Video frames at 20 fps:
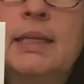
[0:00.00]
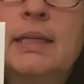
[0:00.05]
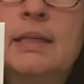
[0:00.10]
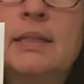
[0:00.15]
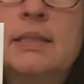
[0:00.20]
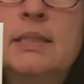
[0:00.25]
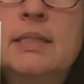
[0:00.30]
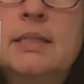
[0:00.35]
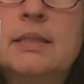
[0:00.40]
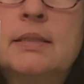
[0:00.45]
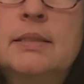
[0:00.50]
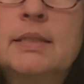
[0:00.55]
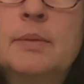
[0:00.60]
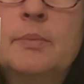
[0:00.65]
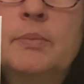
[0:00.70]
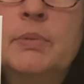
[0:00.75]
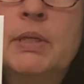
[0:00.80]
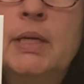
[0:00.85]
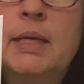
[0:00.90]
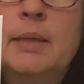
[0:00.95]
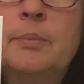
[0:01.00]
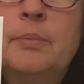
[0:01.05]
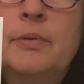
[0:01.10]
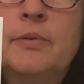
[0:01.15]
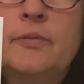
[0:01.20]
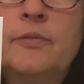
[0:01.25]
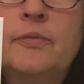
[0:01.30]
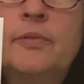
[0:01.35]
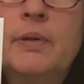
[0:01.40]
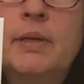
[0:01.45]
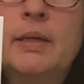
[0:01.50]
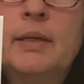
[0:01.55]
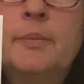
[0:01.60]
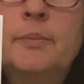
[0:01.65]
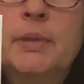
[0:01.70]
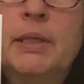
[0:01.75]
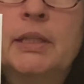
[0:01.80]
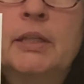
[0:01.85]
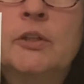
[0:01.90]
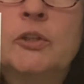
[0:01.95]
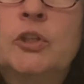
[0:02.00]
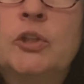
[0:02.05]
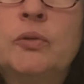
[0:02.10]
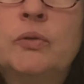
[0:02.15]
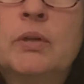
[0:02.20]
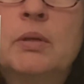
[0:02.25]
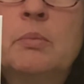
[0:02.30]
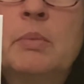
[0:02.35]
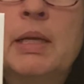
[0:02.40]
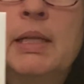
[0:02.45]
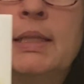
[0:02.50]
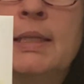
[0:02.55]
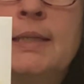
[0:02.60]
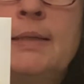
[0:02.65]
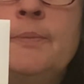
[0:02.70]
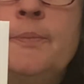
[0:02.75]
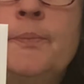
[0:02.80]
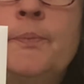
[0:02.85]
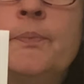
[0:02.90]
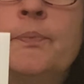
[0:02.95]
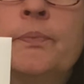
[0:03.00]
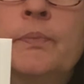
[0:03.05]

is some type of like a cucamelon.